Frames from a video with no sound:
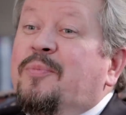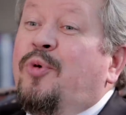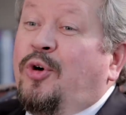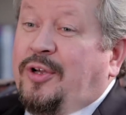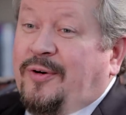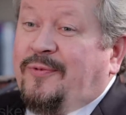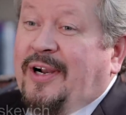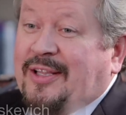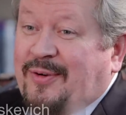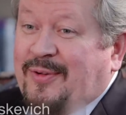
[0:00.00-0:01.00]
Pyotr
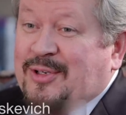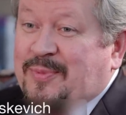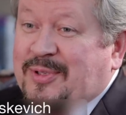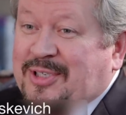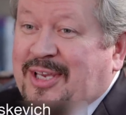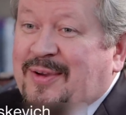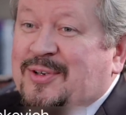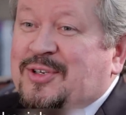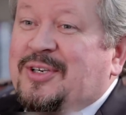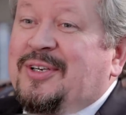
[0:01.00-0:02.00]
Valtrovich
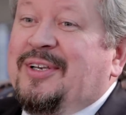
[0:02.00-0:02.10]
Mitskevich.